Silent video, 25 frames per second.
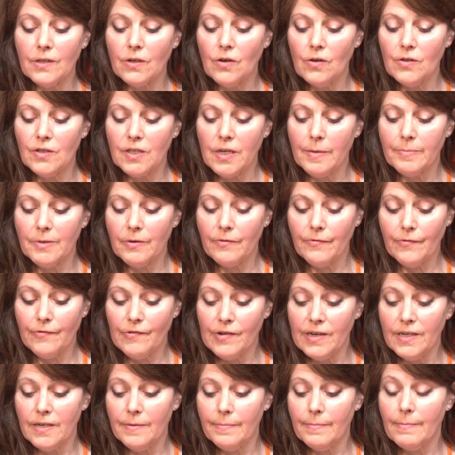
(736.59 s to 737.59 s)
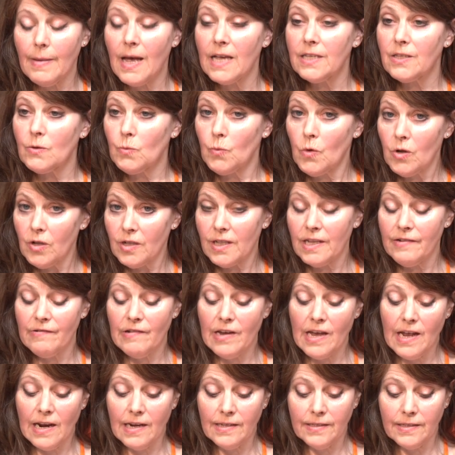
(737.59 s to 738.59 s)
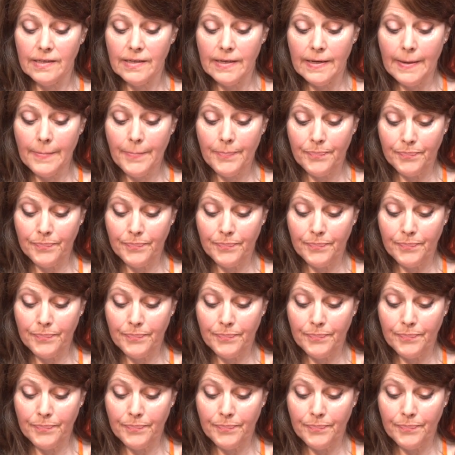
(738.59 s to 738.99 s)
concept of freedom as a worldly reality.